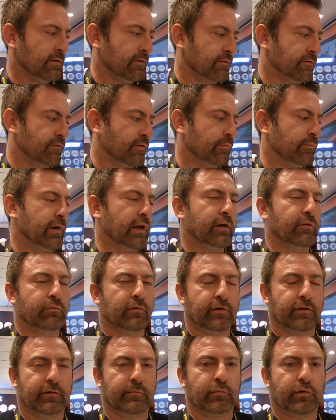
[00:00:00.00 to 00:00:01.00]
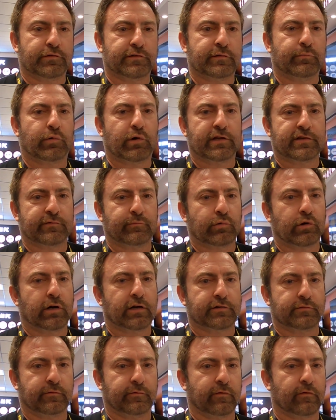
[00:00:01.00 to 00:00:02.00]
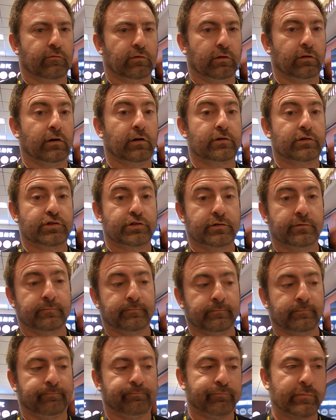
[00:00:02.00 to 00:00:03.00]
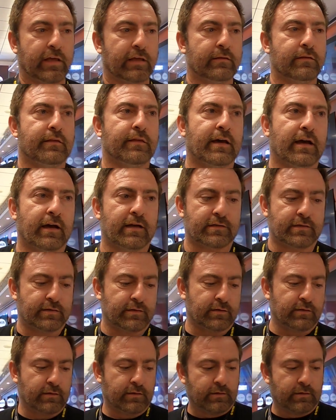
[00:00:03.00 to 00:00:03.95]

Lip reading: for me one of the most impressive products we've ever launched. In that,